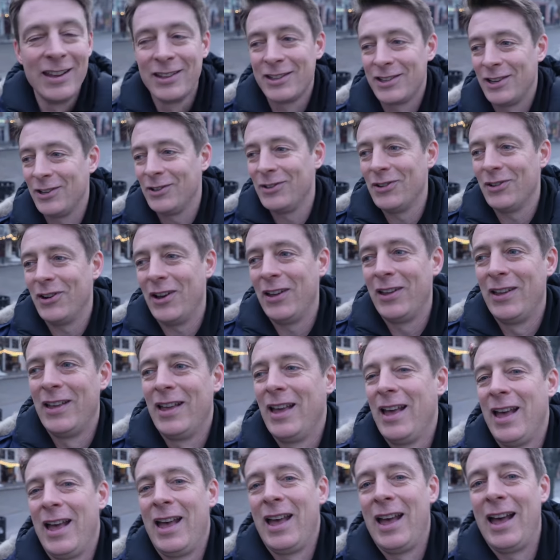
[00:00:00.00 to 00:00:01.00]
to
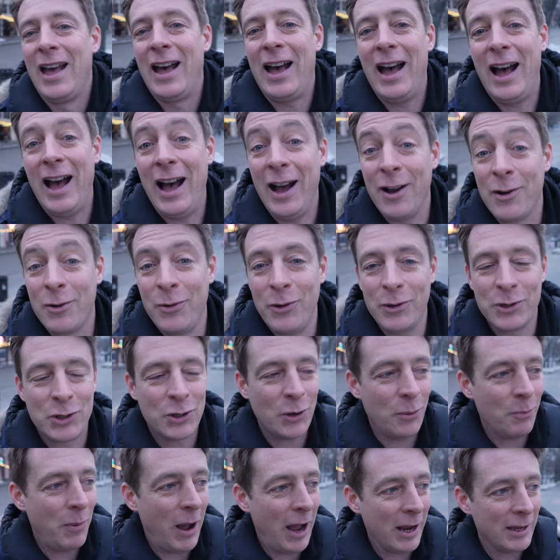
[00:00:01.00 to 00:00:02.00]
quote
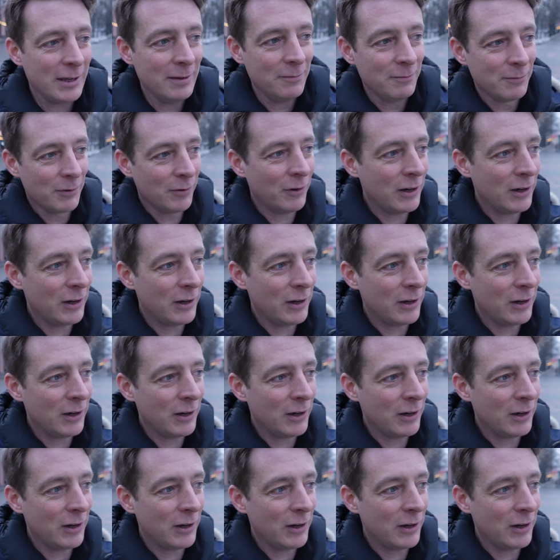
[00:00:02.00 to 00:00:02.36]
Joe Biden,